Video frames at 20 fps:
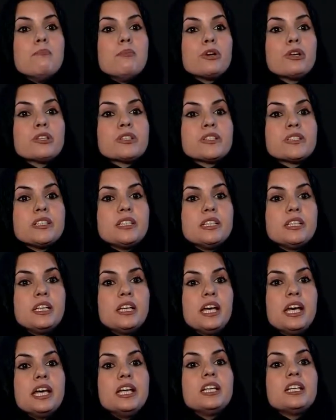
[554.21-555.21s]
mercy
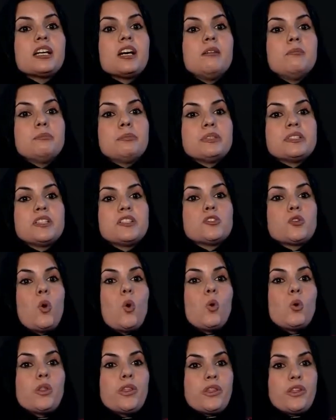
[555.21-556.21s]
encompasses
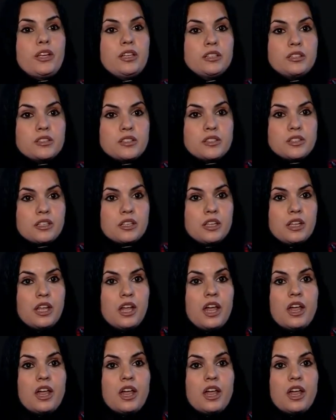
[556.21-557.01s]
all things.